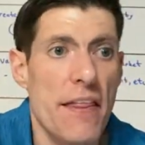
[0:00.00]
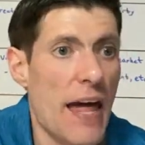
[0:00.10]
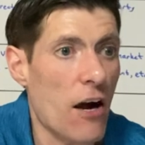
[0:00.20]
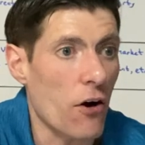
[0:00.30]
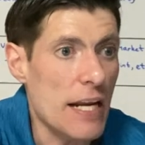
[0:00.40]

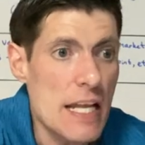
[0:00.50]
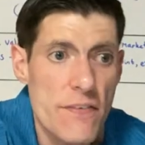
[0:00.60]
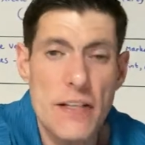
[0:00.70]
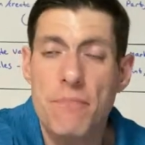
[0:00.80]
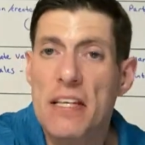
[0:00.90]
that are
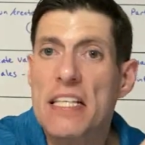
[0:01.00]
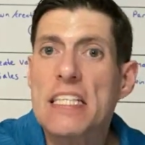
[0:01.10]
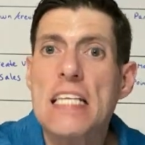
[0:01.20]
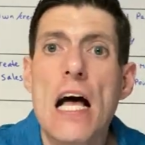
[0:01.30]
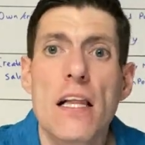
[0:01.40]
even
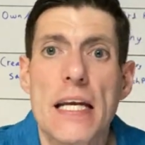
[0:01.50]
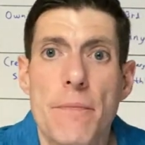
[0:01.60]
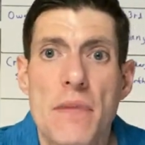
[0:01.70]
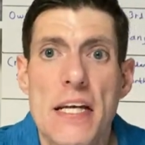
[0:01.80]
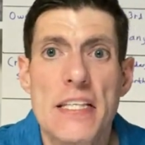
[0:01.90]

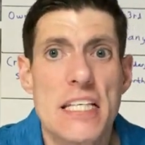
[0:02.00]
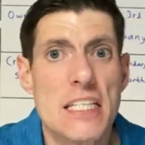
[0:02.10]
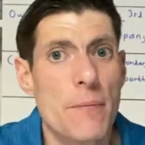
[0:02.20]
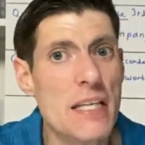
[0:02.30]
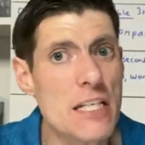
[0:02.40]
selling to
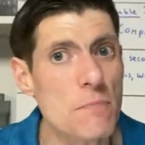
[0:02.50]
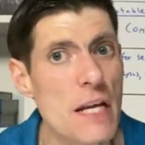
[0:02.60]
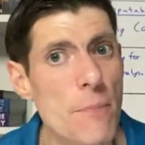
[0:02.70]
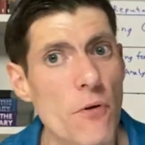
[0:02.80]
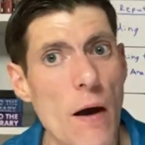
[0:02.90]
some of these
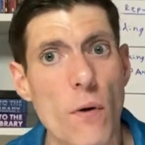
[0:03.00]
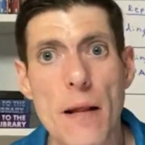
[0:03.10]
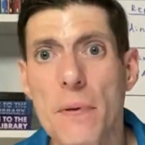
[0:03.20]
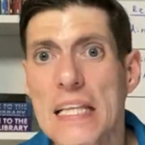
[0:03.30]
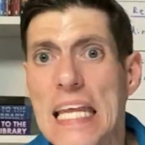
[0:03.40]
people that want
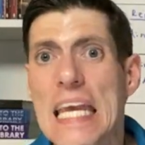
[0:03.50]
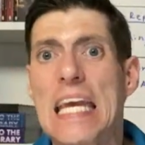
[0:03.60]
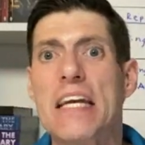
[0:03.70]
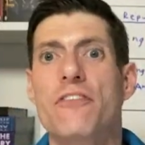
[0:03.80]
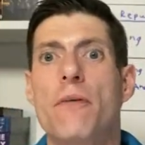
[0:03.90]
to
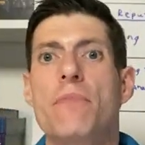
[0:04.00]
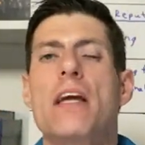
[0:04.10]
believe